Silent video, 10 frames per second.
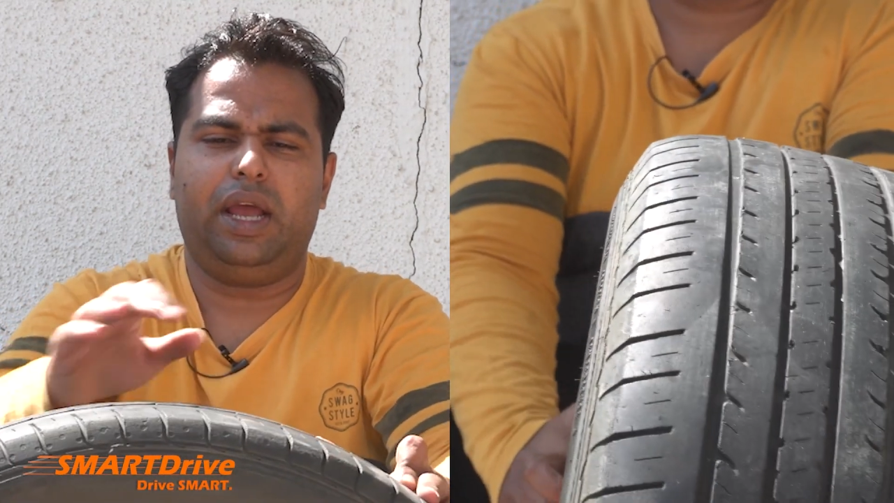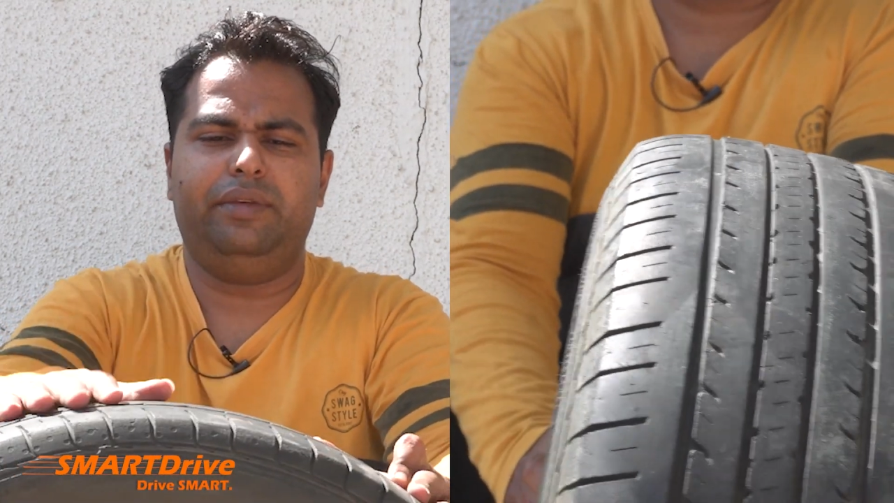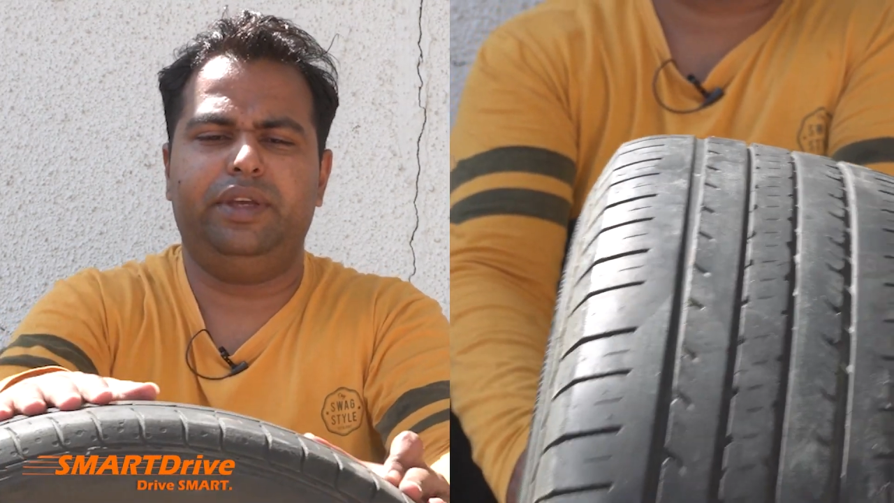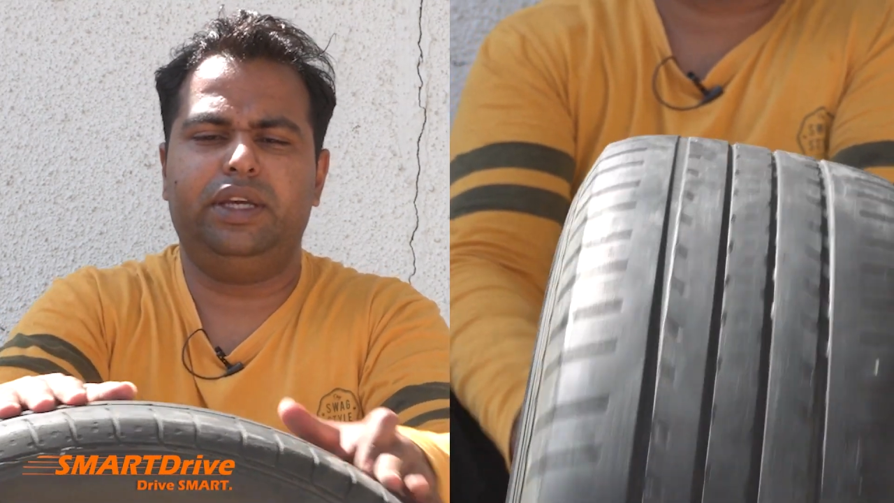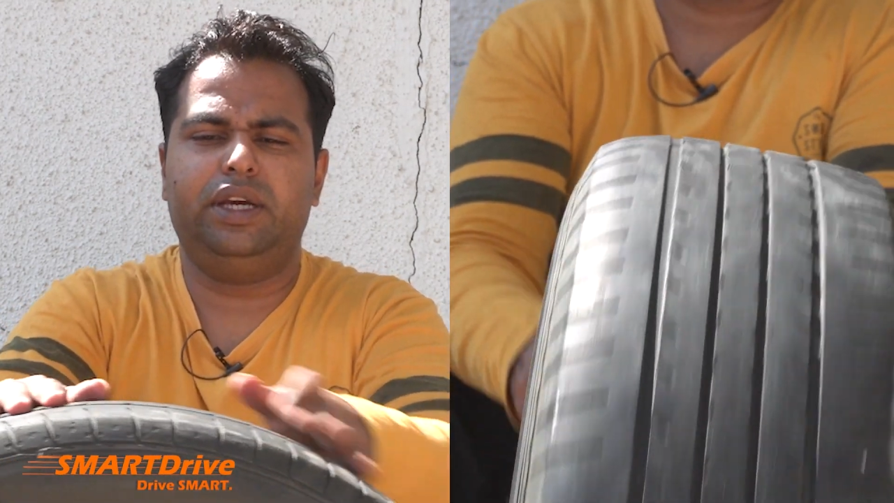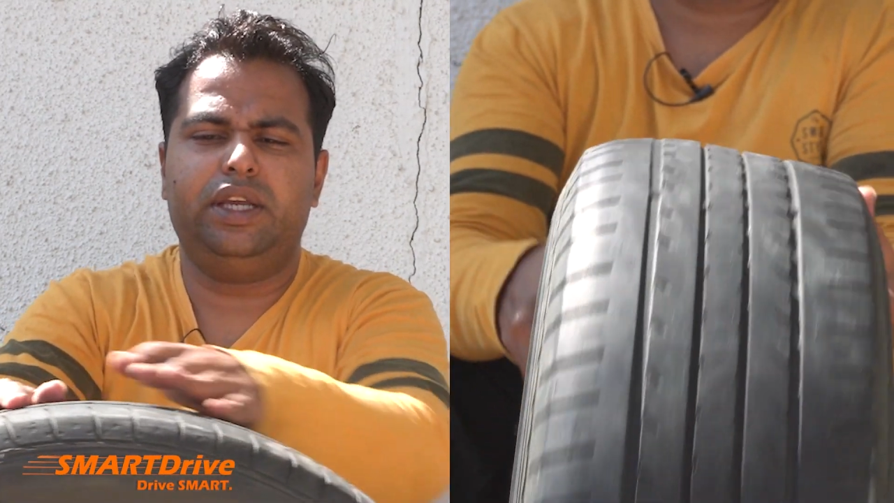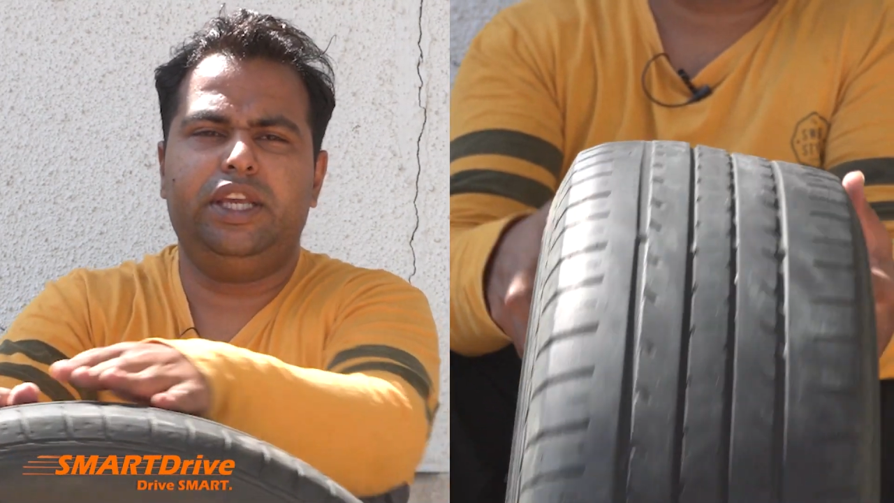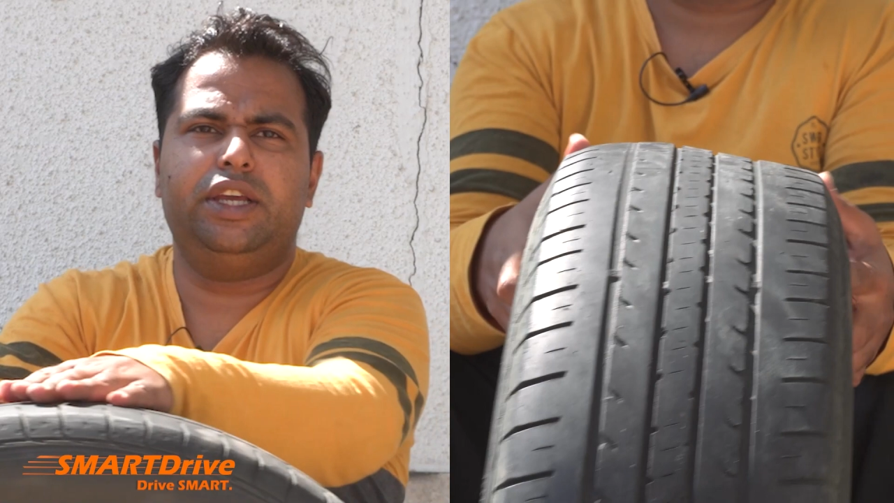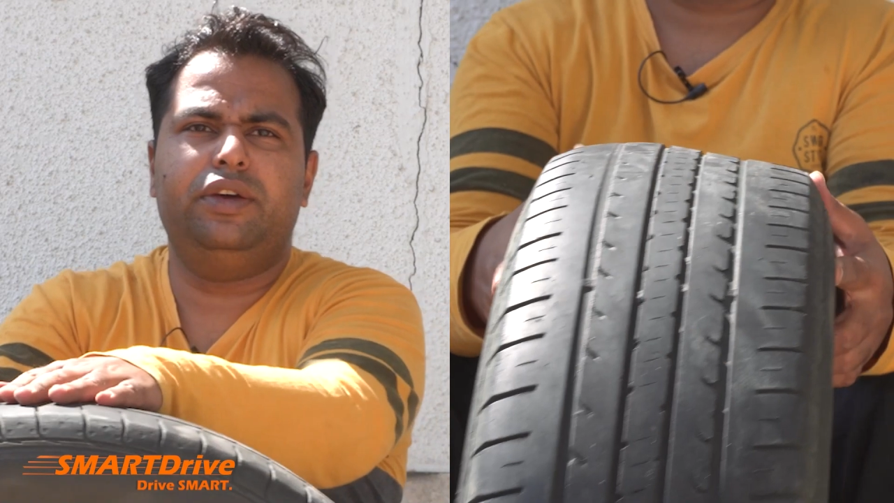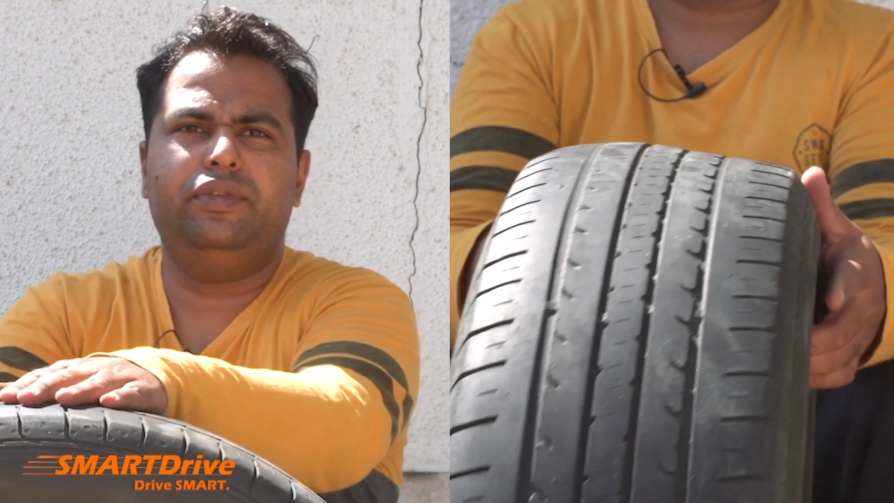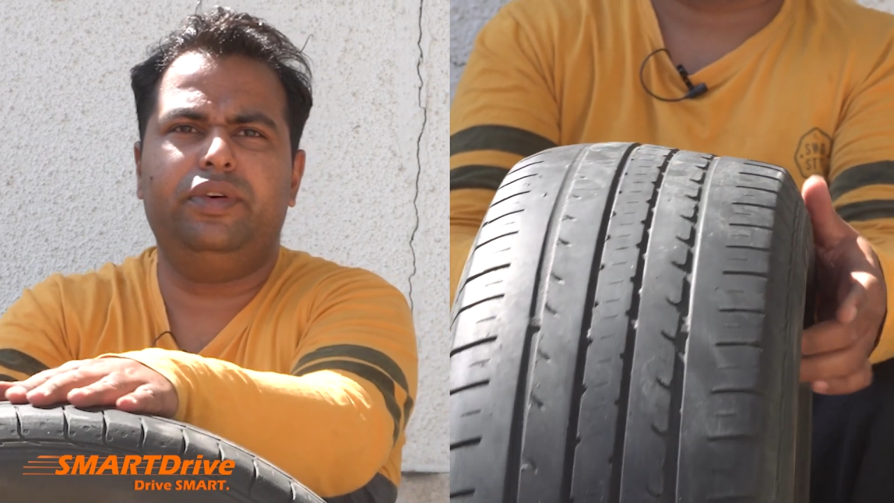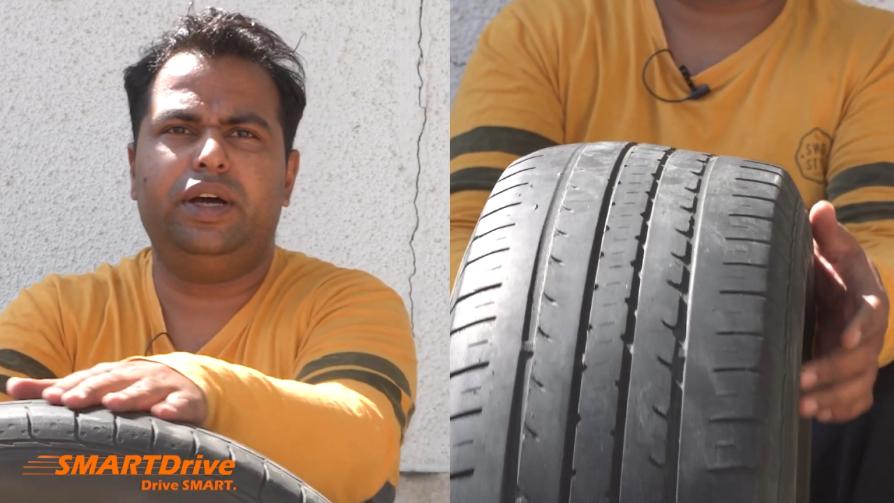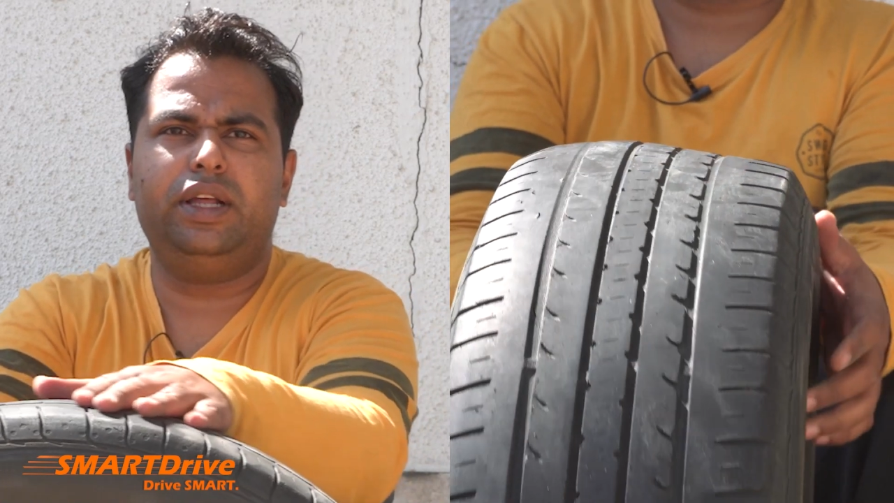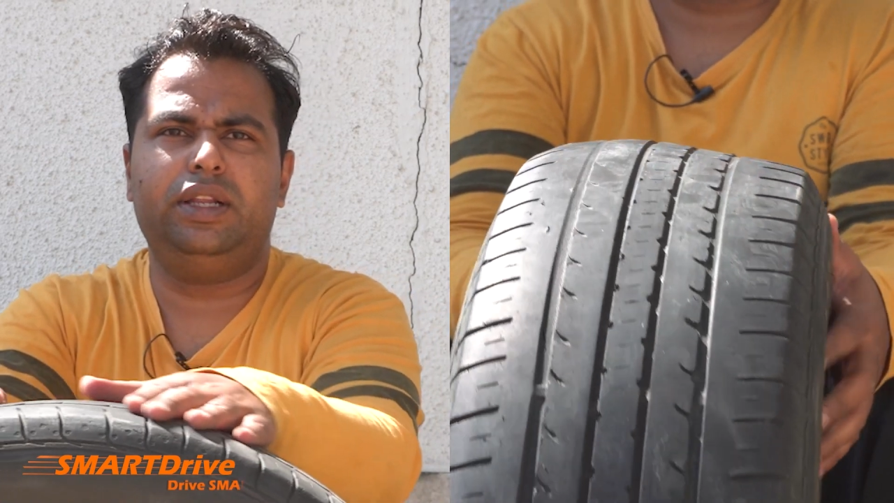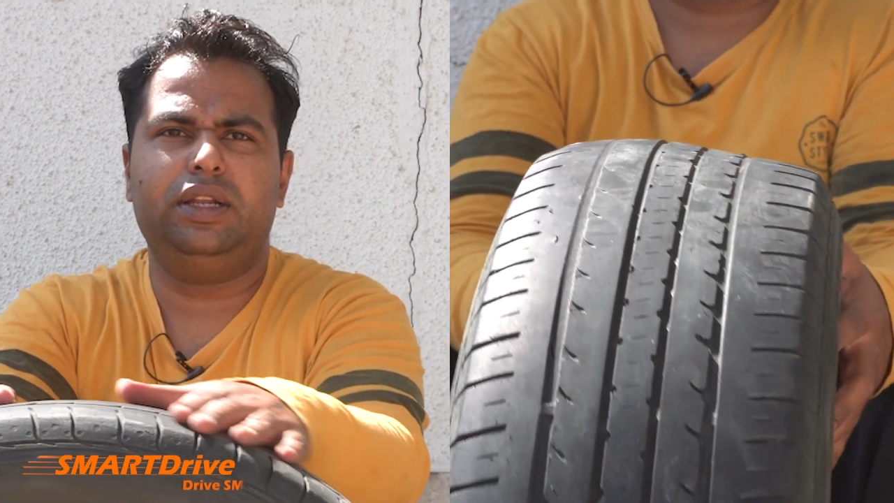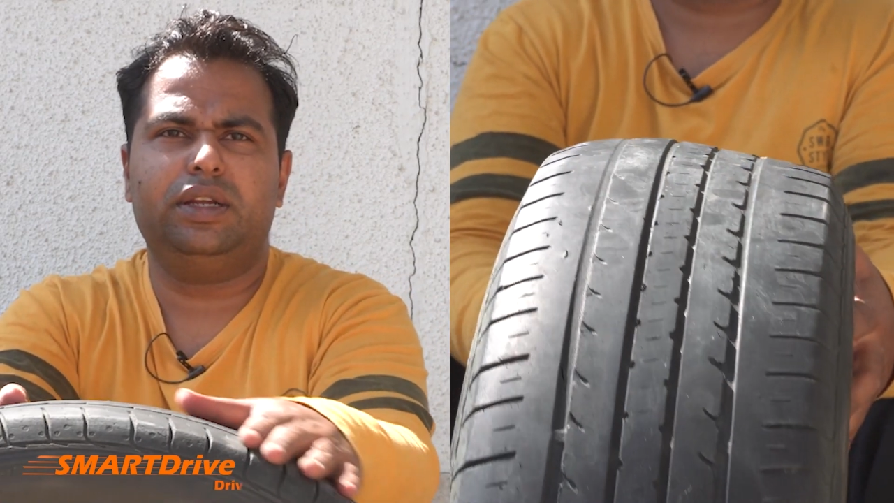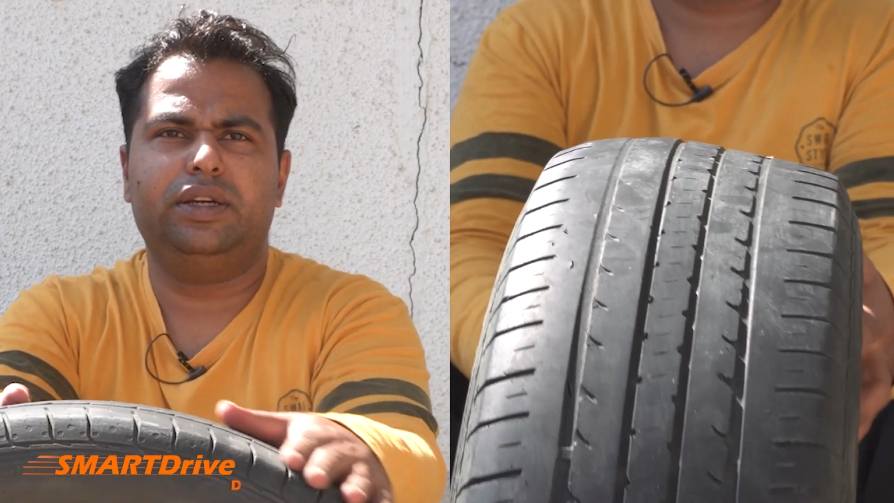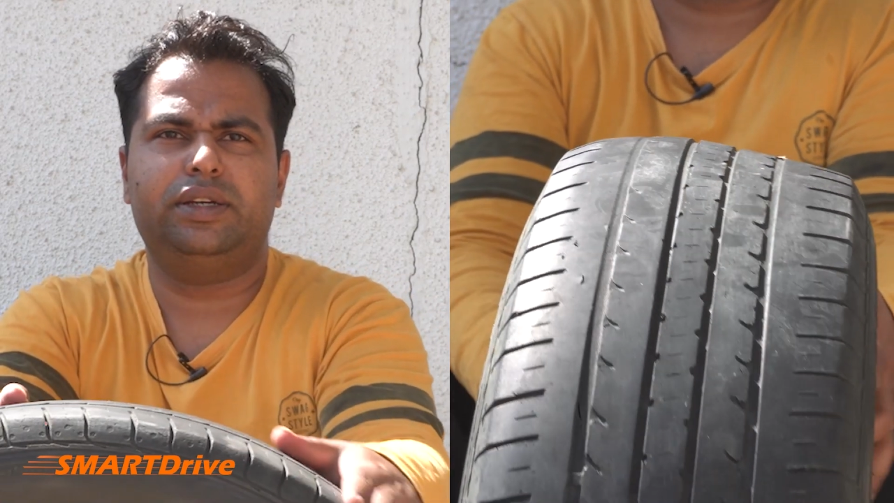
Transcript: having a equal